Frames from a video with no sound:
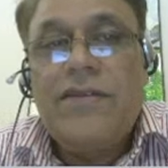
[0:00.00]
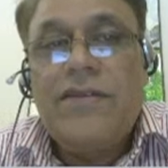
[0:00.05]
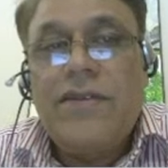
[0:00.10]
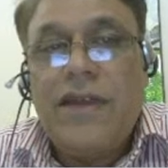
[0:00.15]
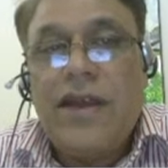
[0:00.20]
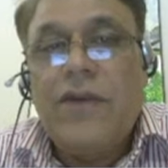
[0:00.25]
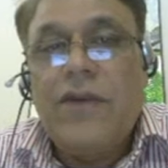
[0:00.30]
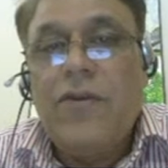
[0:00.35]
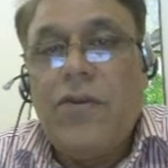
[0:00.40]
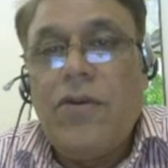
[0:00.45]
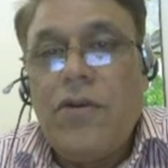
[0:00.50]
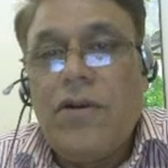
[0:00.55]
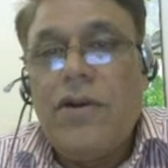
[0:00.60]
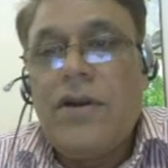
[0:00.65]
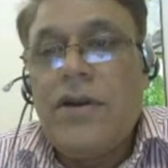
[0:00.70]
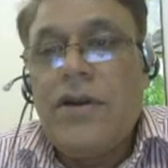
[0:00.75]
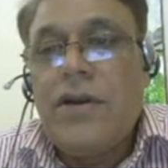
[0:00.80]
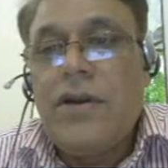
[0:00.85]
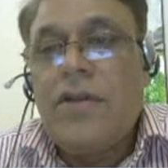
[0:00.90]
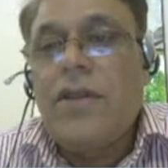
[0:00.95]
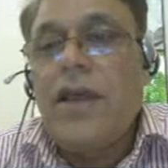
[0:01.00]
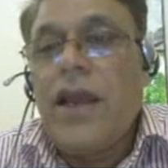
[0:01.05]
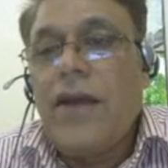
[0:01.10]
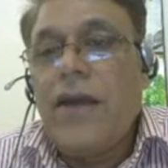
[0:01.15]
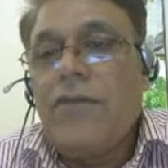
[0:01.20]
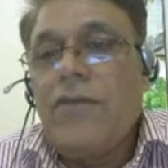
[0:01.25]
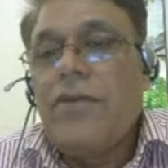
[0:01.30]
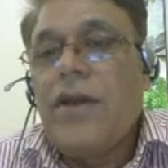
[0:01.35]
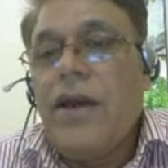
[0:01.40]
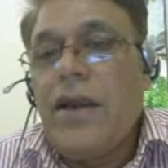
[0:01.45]
stakeholders
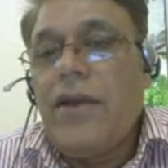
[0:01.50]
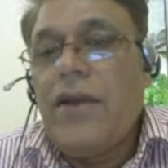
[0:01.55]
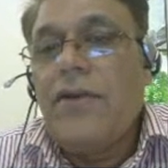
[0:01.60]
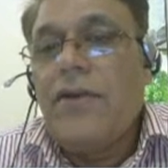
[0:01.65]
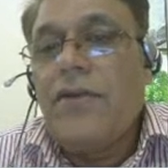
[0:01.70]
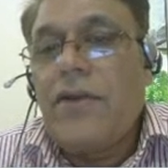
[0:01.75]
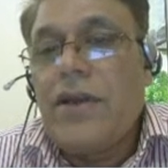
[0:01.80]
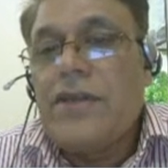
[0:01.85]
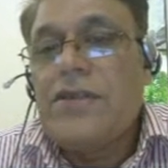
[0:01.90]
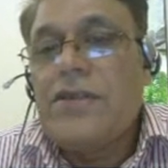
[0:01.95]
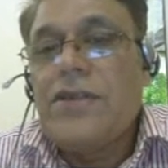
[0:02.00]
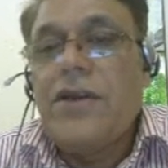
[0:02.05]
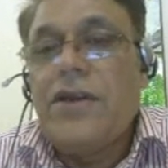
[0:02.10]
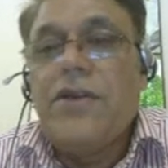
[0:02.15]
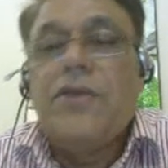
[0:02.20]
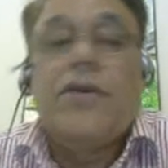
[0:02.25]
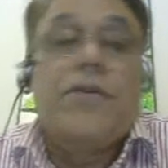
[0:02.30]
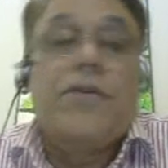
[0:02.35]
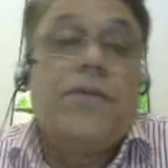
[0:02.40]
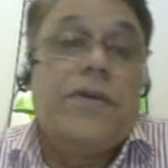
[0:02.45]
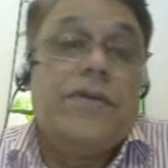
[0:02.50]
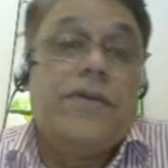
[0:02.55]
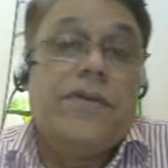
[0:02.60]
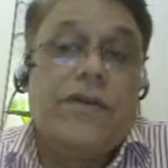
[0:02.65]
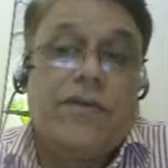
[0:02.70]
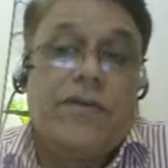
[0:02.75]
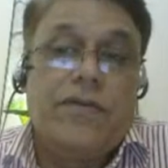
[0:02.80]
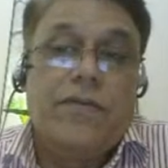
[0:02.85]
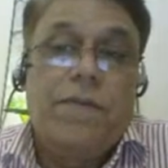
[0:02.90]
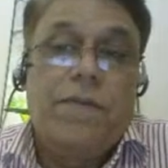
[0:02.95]
have the interest in your
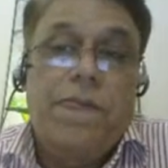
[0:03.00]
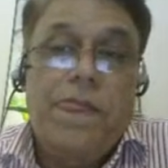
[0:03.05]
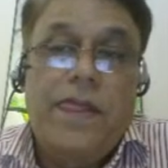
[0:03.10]
business.